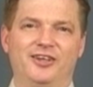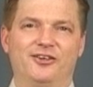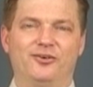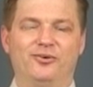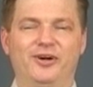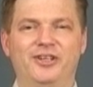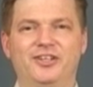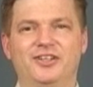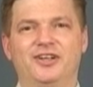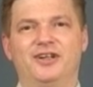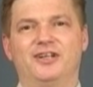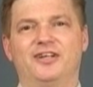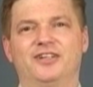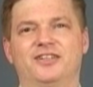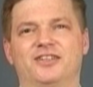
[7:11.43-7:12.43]
The way that I
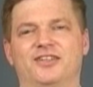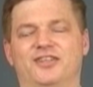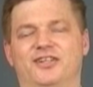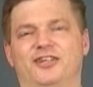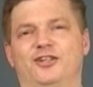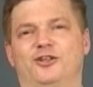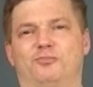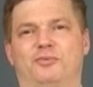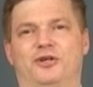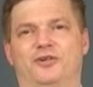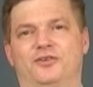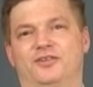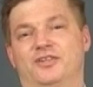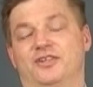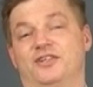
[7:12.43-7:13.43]
like to think
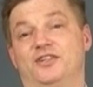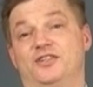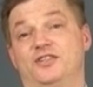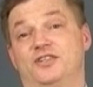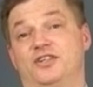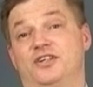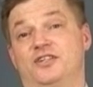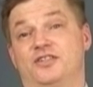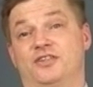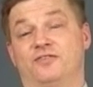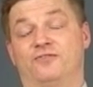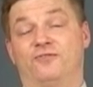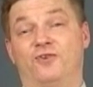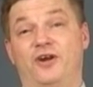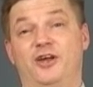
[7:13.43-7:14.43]
about this is that
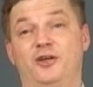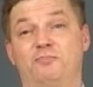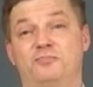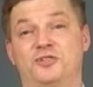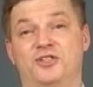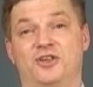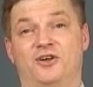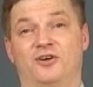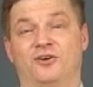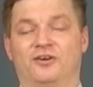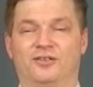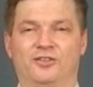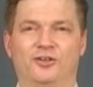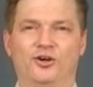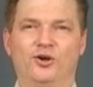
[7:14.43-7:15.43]
frames are
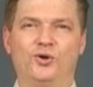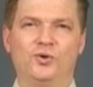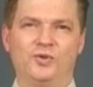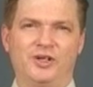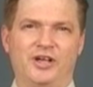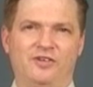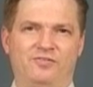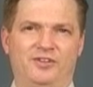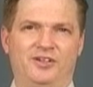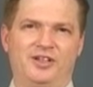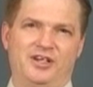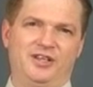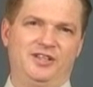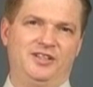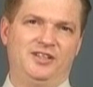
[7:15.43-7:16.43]
a low-level
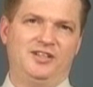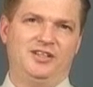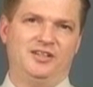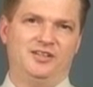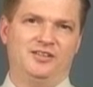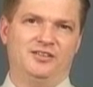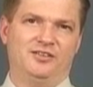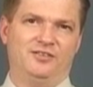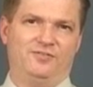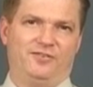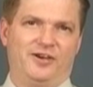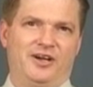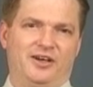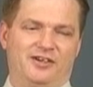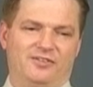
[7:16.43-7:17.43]
idea. In
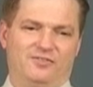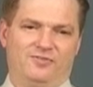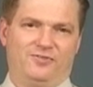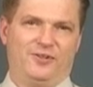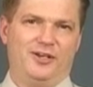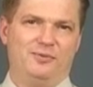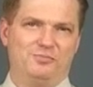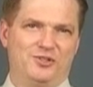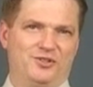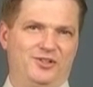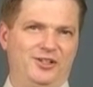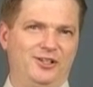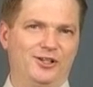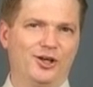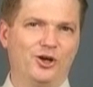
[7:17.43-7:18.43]
fact, frames are
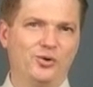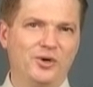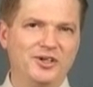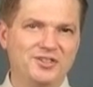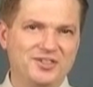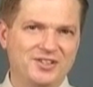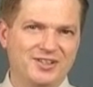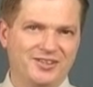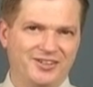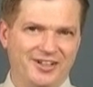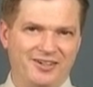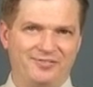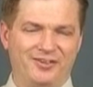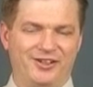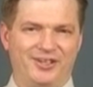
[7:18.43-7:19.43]
the lowest
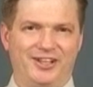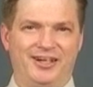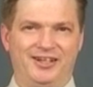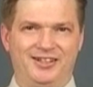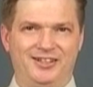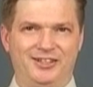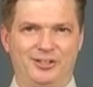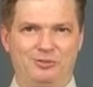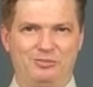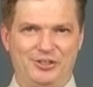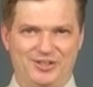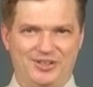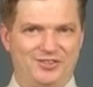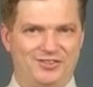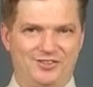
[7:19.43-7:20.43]
level idea,
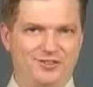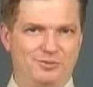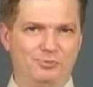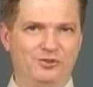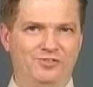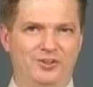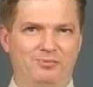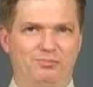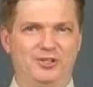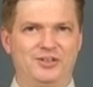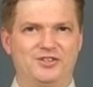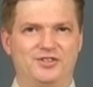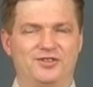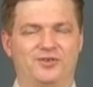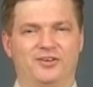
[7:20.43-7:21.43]
besides just moving
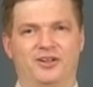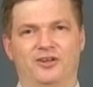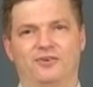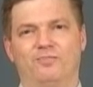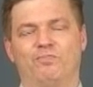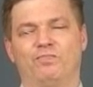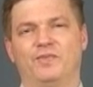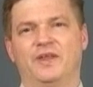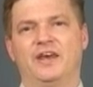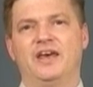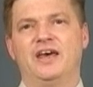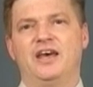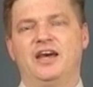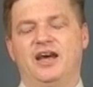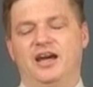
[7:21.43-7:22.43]
bits around.
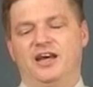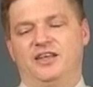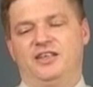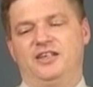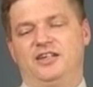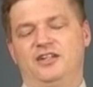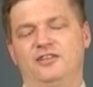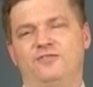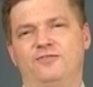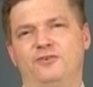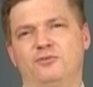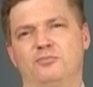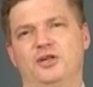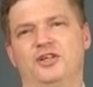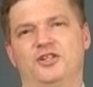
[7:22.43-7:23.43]
And the
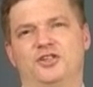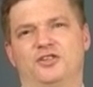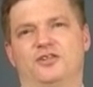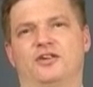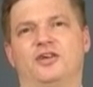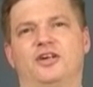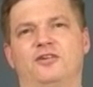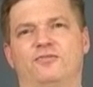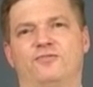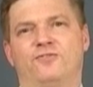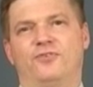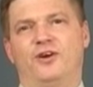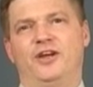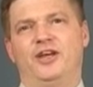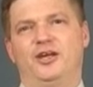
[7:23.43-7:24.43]
information on a
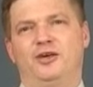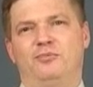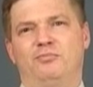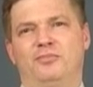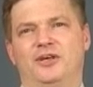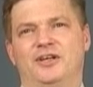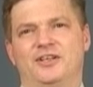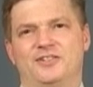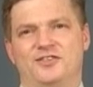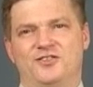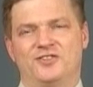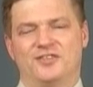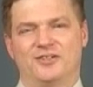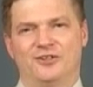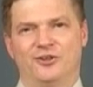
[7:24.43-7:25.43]
frame is
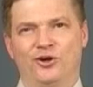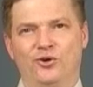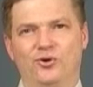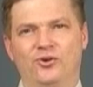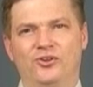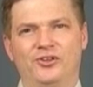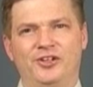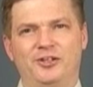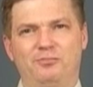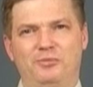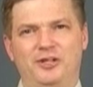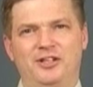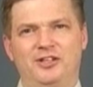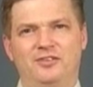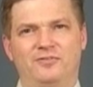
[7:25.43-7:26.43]
just locally
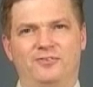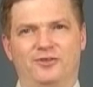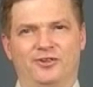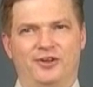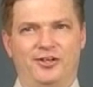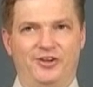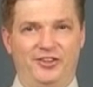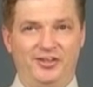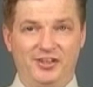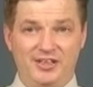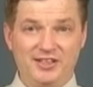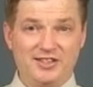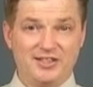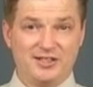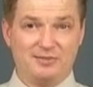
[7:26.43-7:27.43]
meaningful on
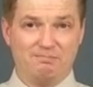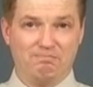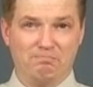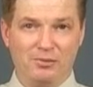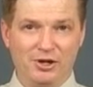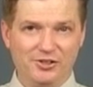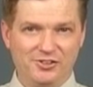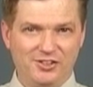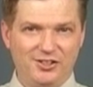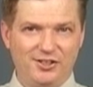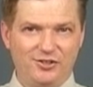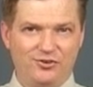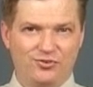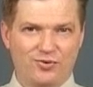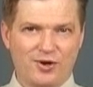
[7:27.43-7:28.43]
this
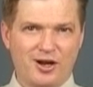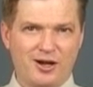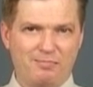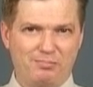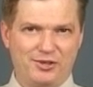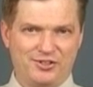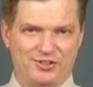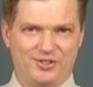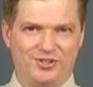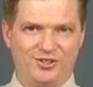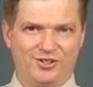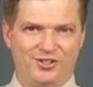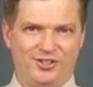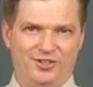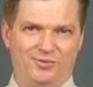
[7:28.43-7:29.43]
multi-drop
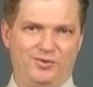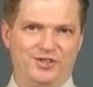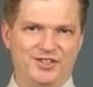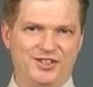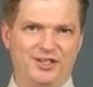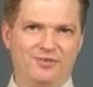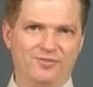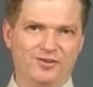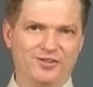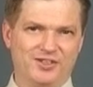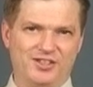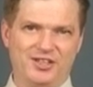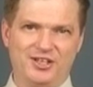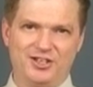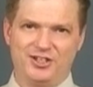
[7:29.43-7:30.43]
circuit with several
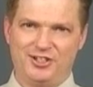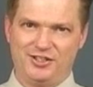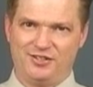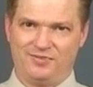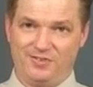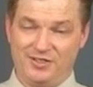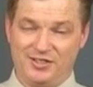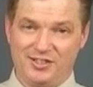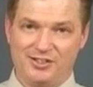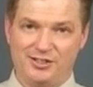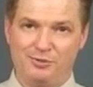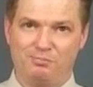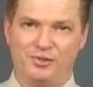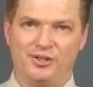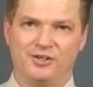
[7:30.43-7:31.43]
stations
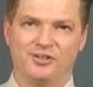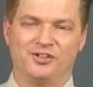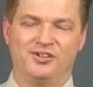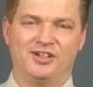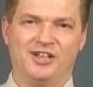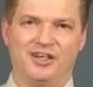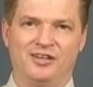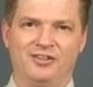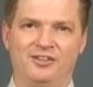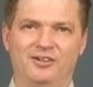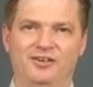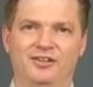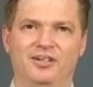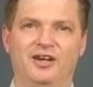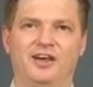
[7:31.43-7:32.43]
physically plugged
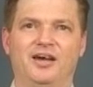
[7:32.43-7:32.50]
together.